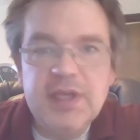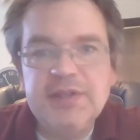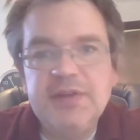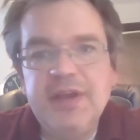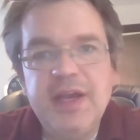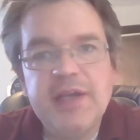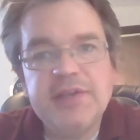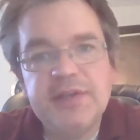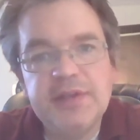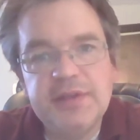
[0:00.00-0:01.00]
is the
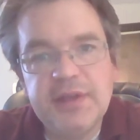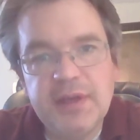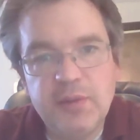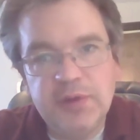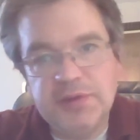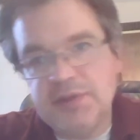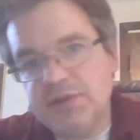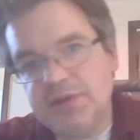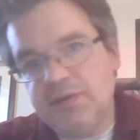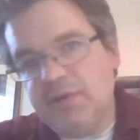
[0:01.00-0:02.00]
accident at
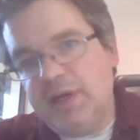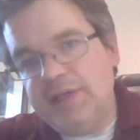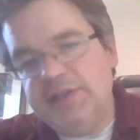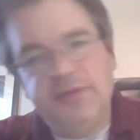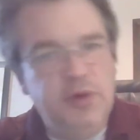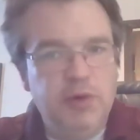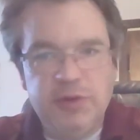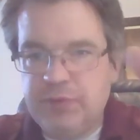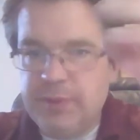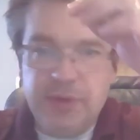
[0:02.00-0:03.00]
Wilson's garage. Of
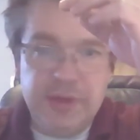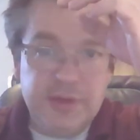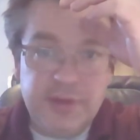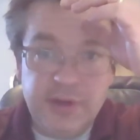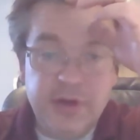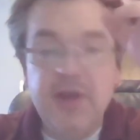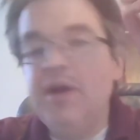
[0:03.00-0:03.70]
course, we put it there.